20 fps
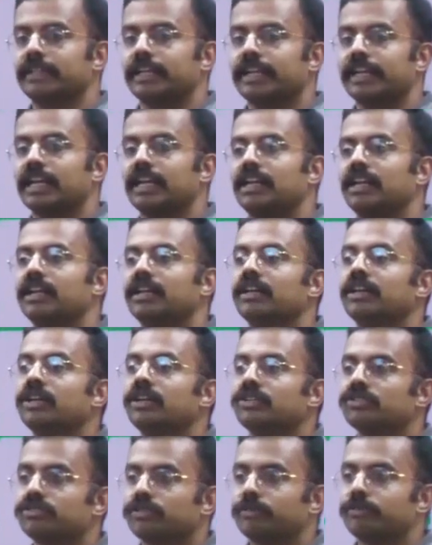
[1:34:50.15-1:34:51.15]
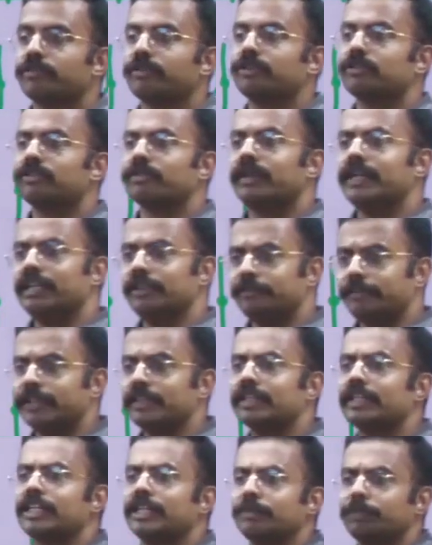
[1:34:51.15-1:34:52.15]
They killed some
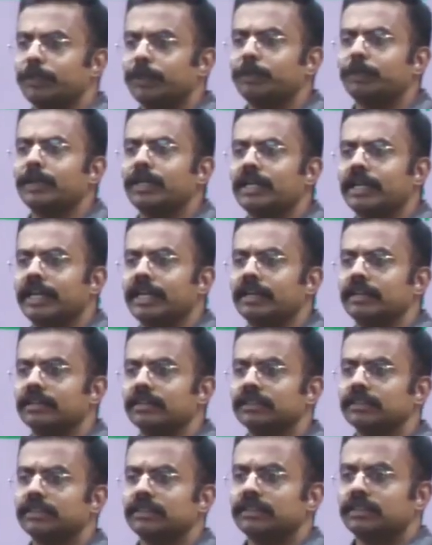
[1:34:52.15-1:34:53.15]
25-30 people died.